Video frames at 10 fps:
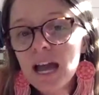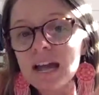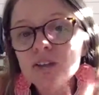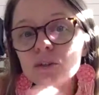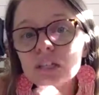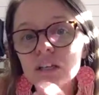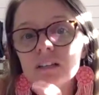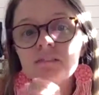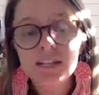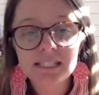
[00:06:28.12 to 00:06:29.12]
and do a little
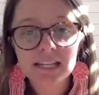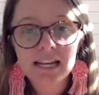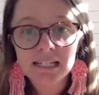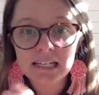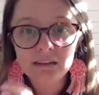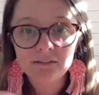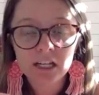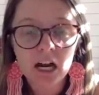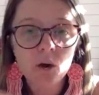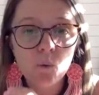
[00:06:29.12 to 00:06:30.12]
investigating and
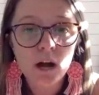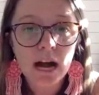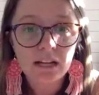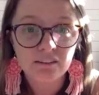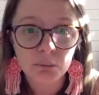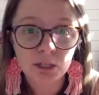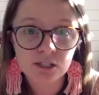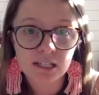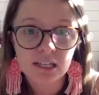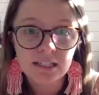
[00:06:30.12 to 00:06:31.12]
figure out what kind of
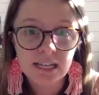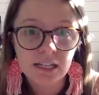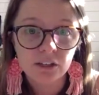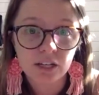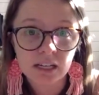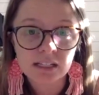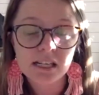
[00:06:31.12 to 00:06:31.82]
person Taylor is.